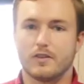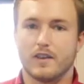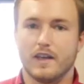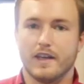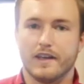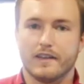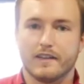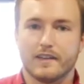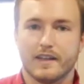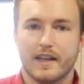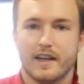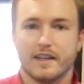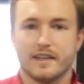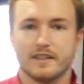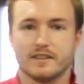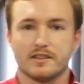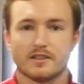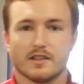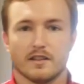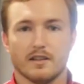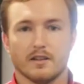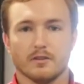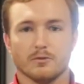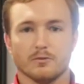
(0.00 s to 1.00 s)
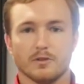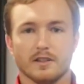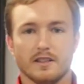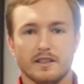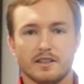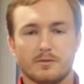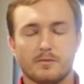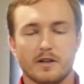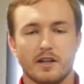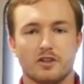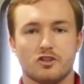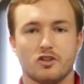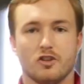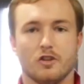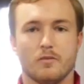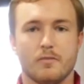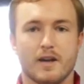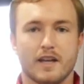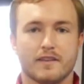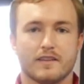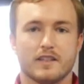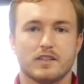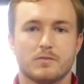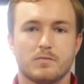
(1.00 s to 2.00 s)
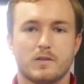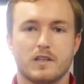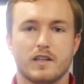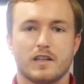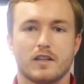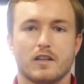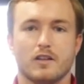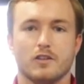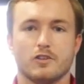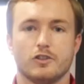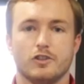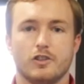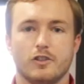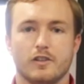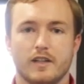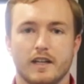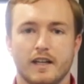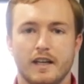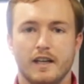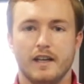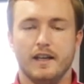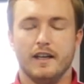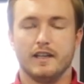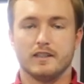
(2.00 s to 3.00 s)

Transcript: thing that is really special about this particular unit